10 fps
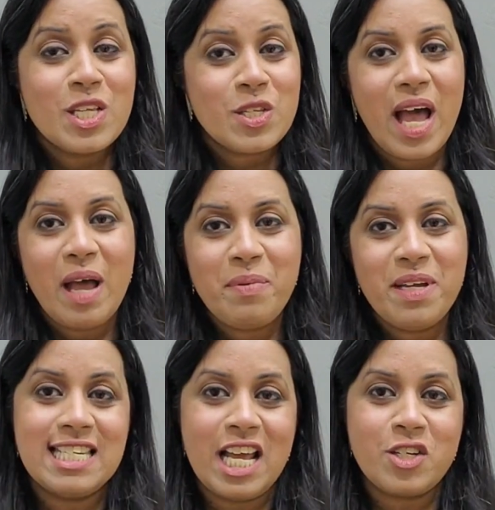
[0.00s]
So happy
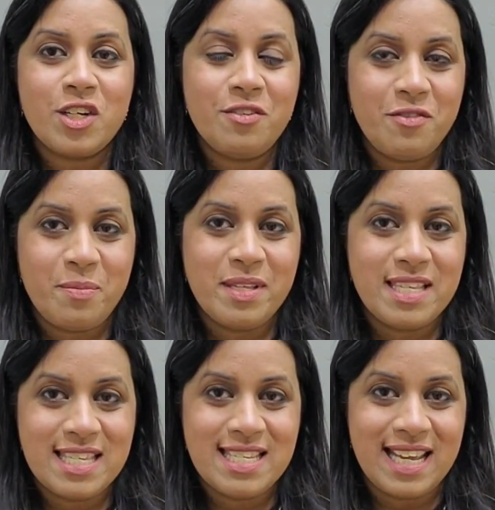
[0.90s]
International
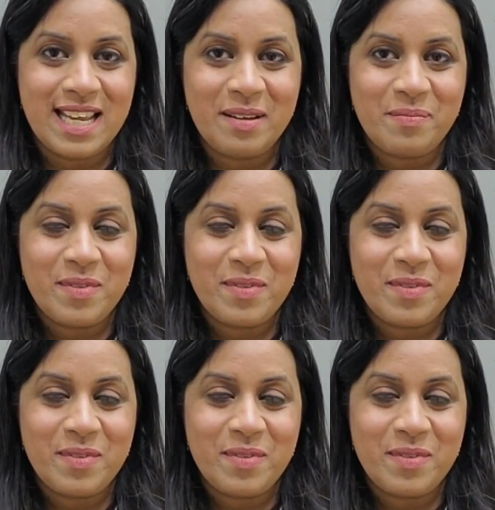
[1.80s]
Women's Day